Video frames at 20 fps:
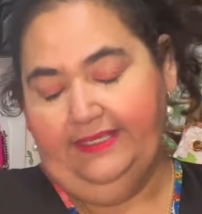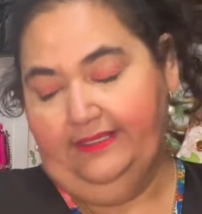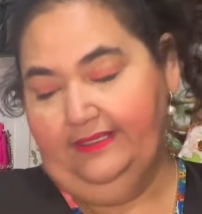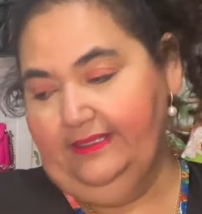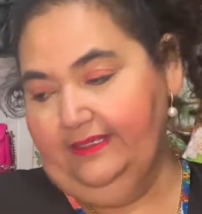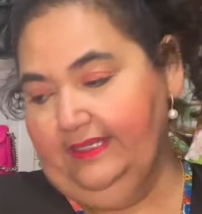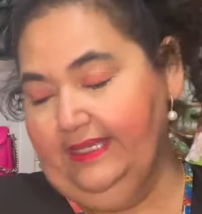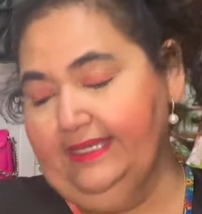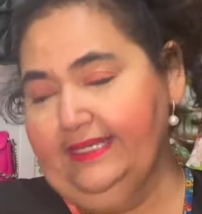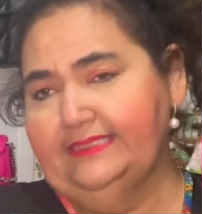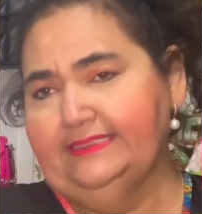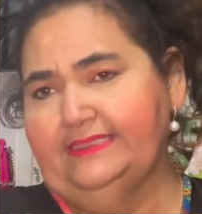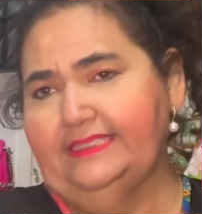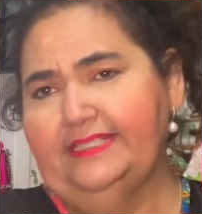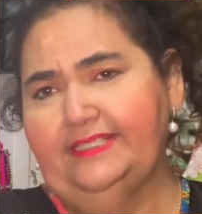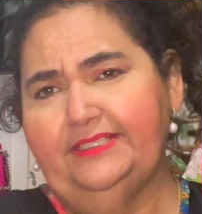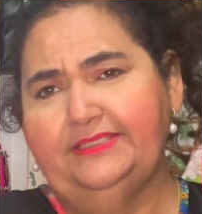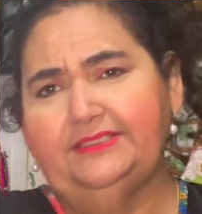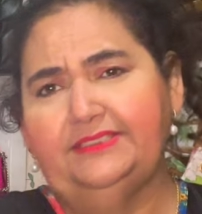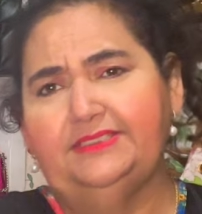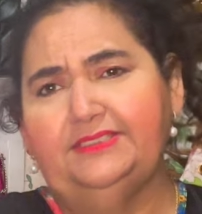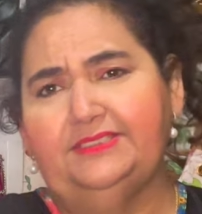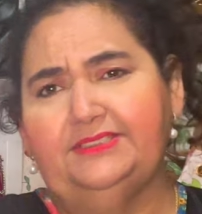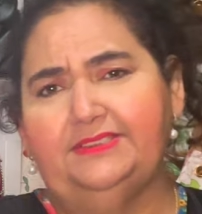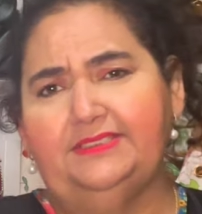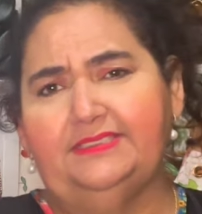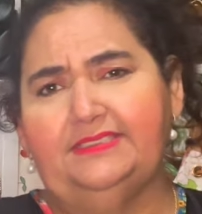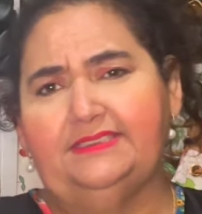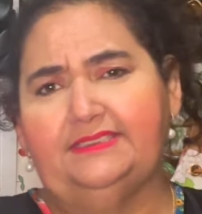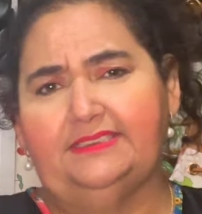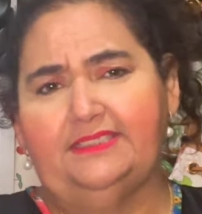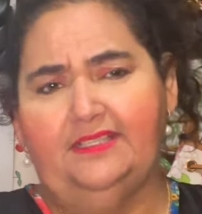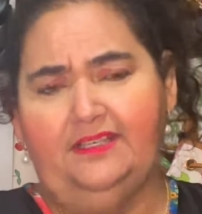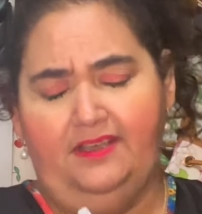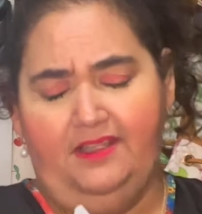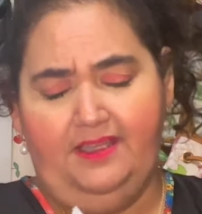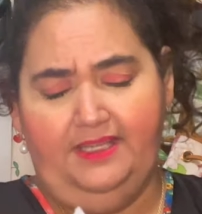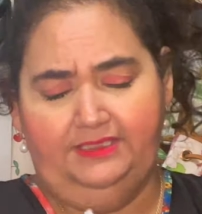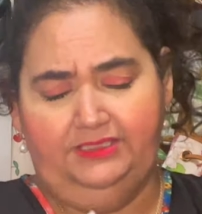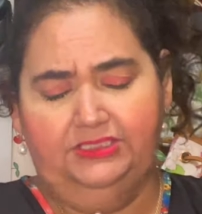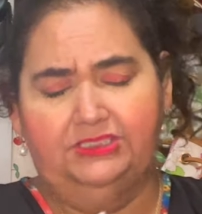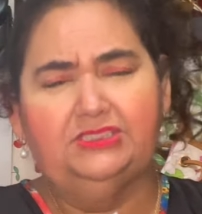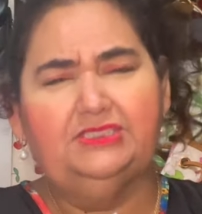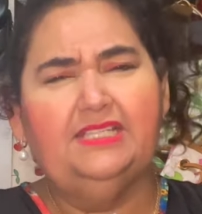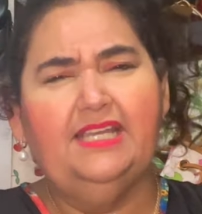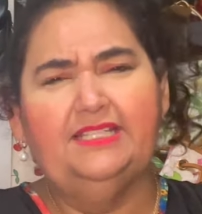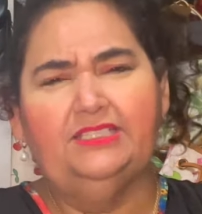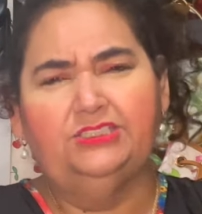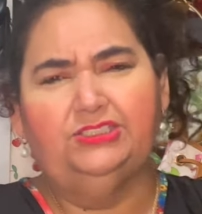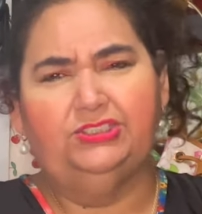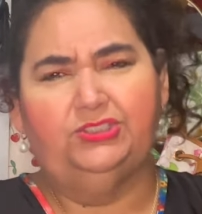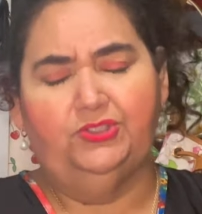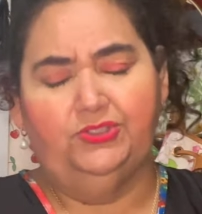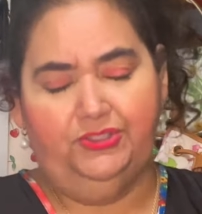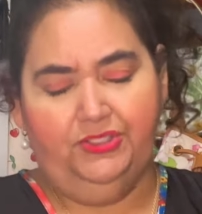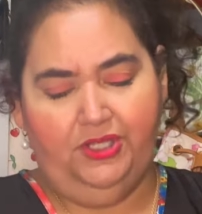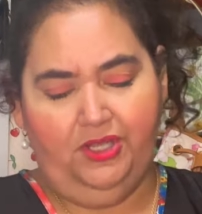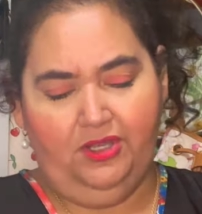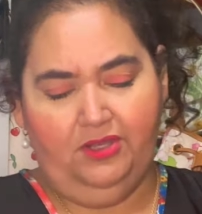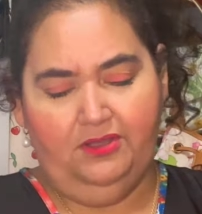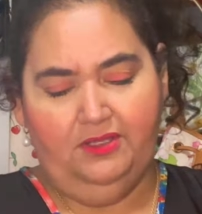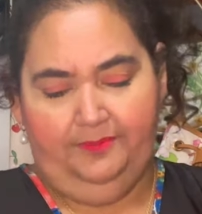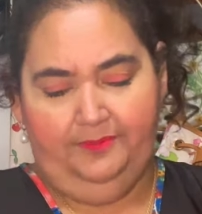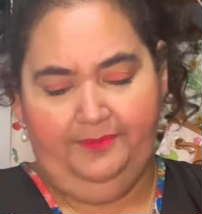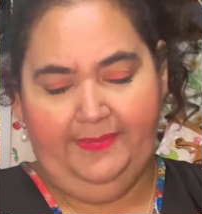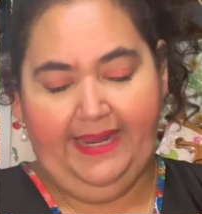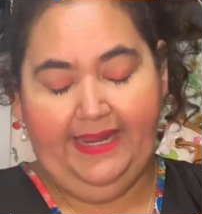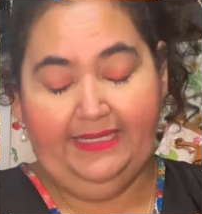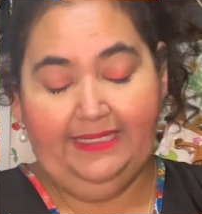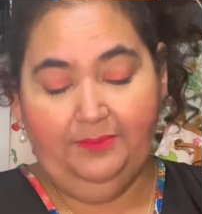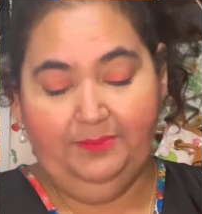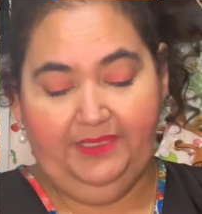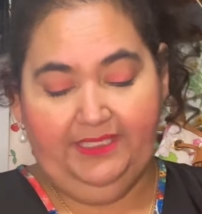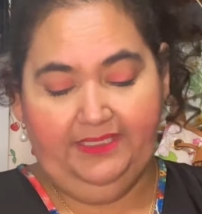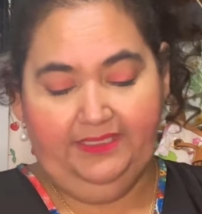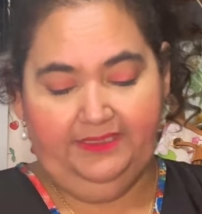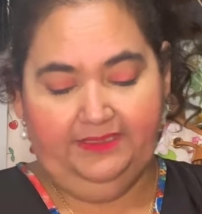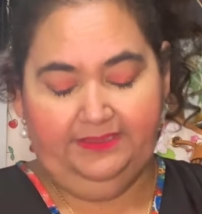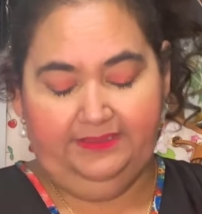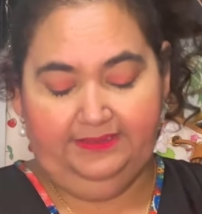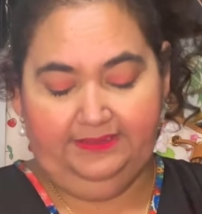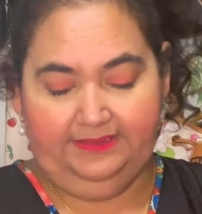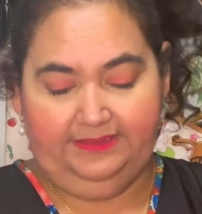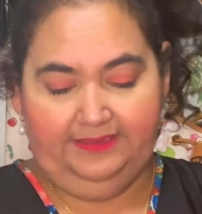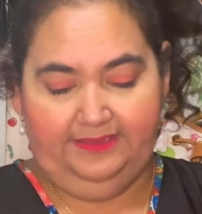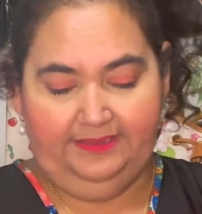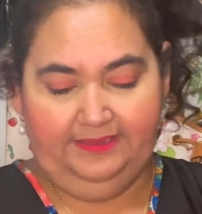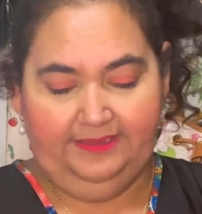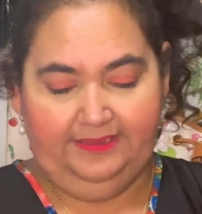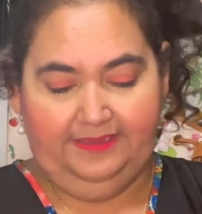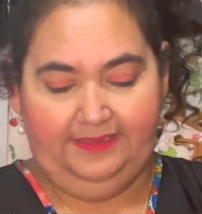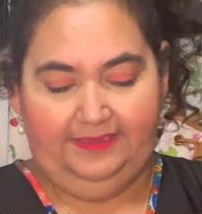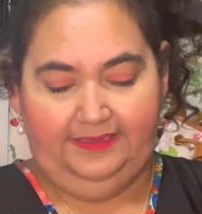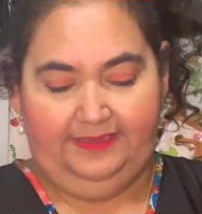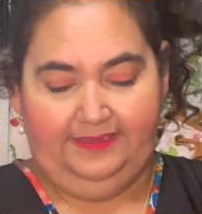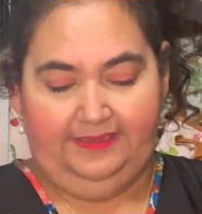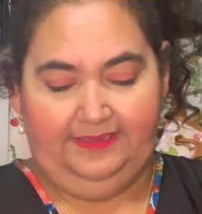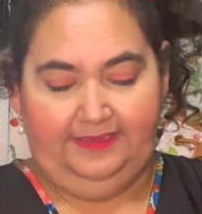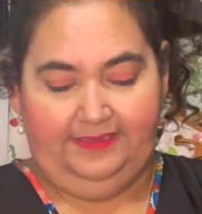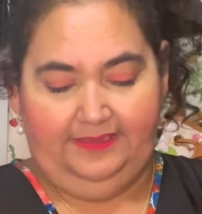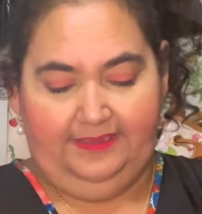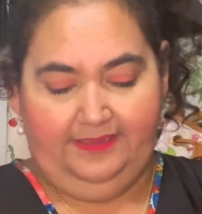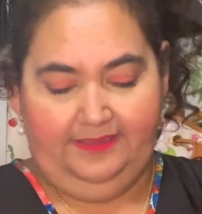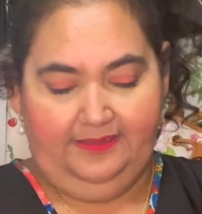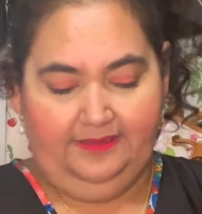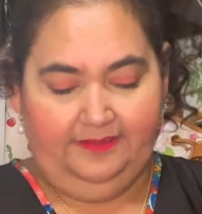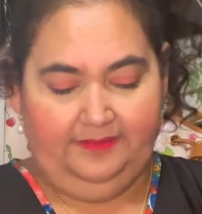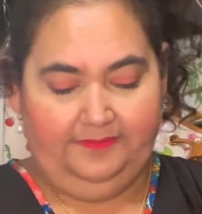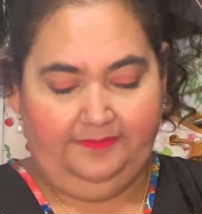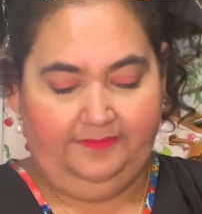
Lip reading: like I said, I used to do this a lot, just kind of show y'all, mainly because I